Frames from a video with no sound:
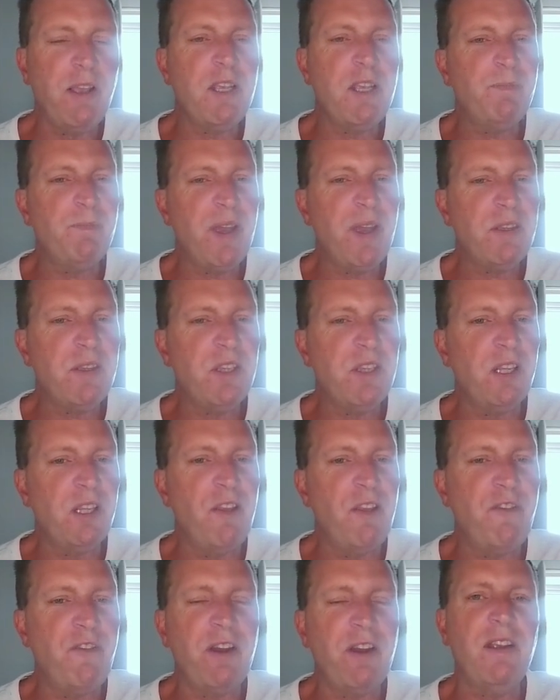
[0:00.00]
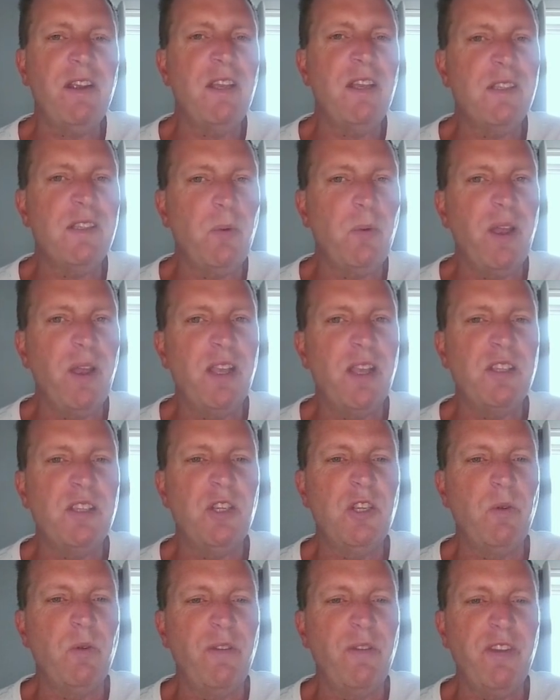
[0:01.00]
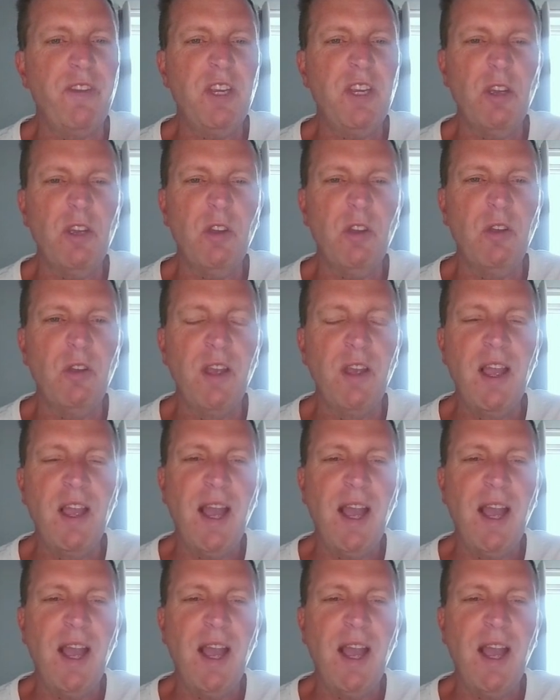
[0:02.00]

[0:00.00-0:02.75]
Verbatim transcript: It's basically a very easy way to do a video,